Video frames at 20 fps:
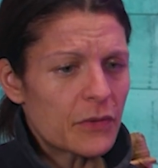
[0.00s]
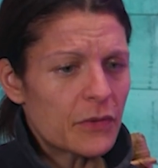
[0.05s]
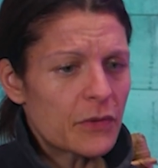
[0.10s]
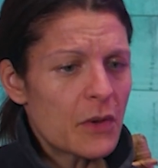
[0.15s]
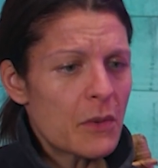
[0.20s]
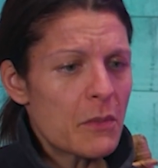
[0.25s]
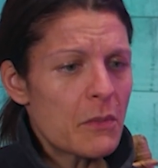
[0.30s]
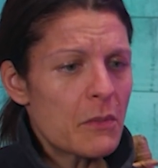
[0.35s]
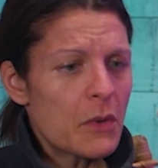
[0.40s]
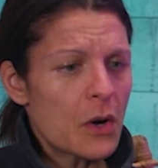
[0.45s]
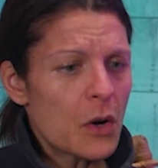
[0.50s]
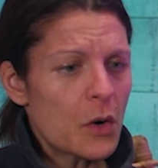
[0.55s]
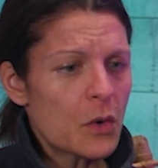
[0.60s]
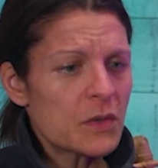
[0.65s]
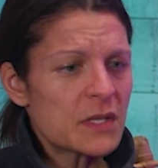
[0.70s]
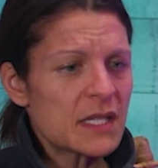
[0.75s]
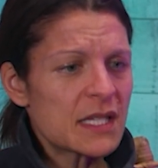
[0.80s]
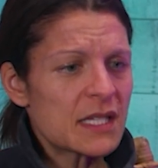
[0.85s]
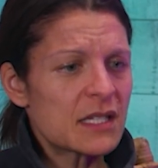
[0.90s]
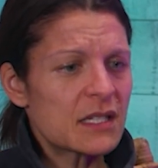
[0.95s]
the
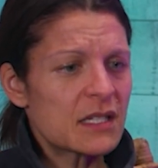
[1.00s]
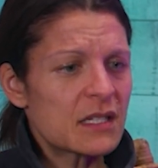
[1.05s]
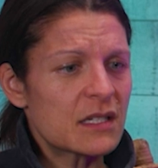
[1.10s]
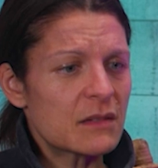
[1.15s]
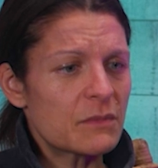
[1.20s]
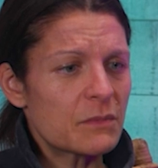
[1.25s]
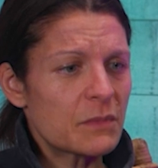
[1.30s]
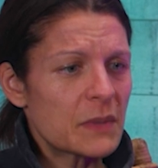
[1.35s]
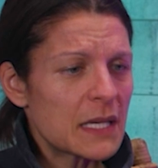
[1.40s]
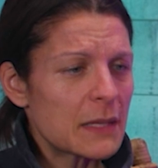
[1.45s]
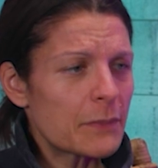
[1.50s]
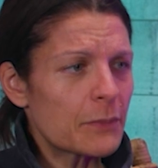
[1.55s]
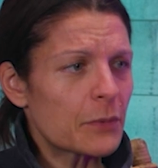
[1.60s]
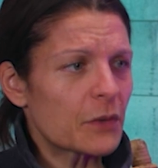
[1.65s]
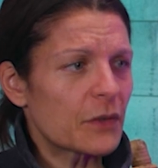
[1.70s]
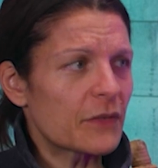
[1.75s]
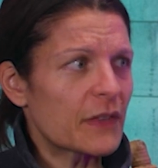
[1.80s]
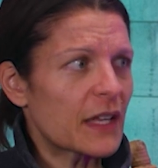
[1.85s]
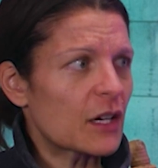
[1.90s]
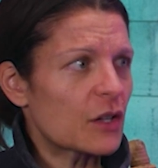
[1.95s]
most
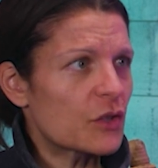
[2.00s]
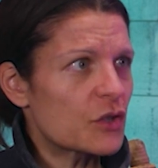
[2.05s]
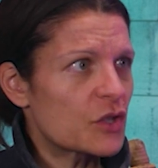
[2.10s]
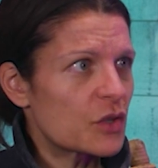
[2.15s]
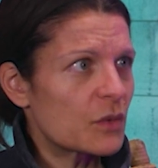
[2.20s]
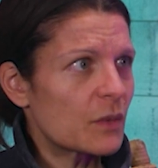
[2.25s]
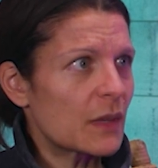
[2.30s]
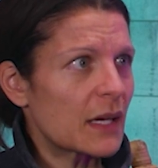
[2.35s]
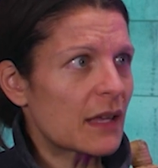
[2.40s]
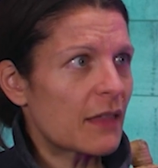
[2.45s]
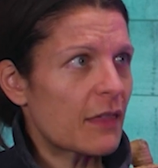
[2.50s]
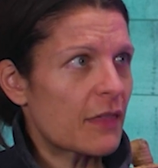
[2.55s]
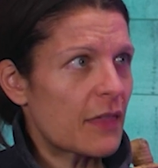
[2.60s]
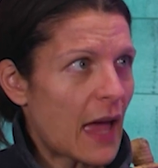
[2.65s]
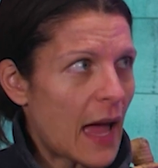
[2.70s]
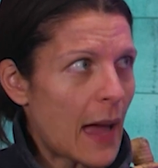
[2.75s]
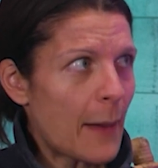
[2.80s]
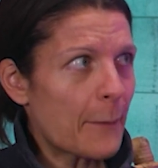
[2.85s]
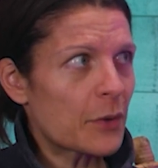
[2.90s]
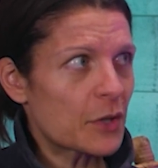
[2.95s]
people that are doing
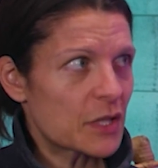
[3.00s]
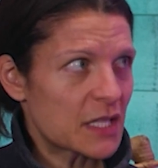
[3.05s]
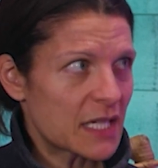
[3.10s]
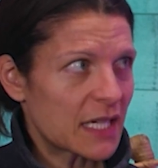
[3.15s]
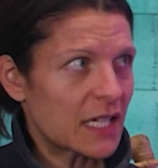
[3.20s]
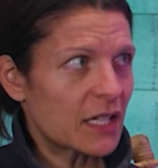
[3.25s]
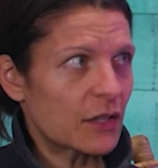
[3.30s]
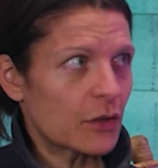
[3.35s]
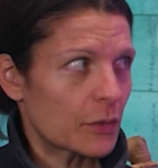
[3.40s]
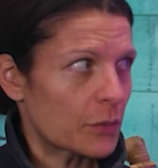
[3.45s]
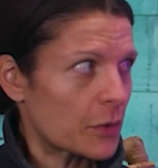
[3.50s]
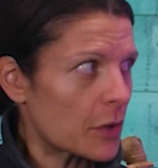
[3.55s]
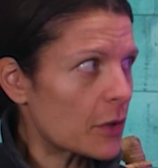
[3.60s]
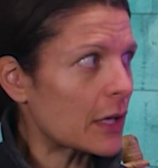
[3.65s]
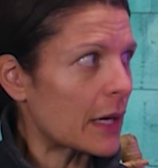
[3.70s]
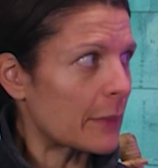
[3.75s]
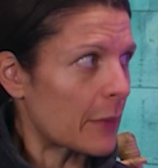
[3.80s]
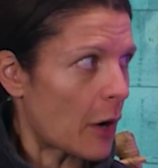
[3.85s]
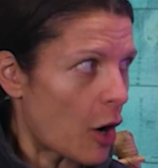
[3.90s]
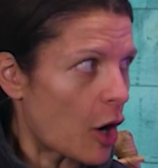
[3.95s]
that particular
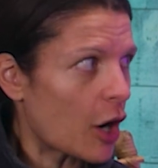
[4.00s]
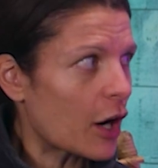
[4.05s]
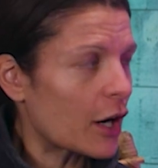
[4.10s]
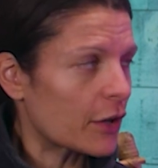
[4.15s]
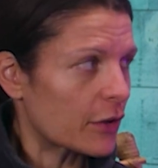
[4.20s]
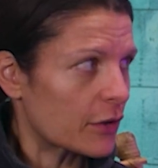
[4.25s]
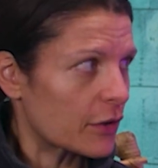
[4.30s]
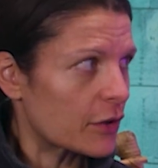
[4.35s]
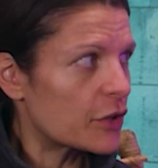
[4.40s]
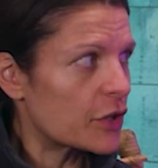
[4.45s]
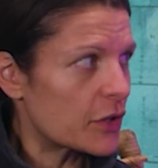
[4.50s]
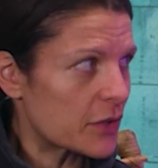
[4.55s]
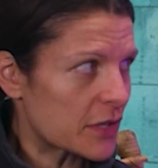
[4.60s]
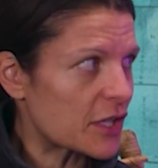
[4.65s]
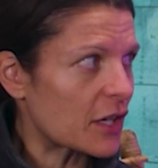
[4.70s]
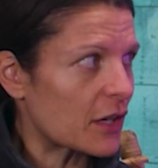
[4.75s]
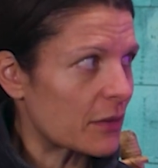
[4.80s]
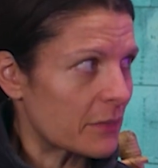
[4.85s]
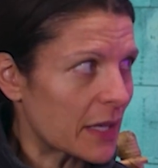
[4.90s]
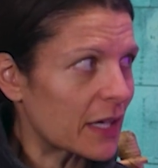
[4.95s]
program are New
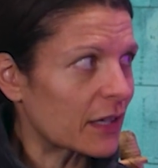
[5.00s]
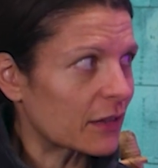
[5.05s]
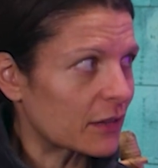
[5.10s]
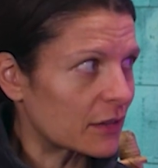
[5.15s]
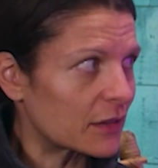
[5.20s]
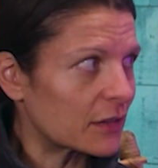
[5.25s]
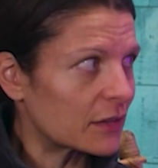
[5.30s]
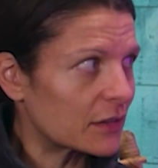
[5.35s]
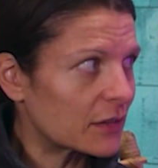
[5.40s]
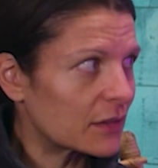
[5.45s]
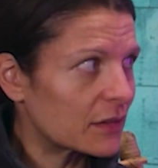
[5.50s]
Start Medical.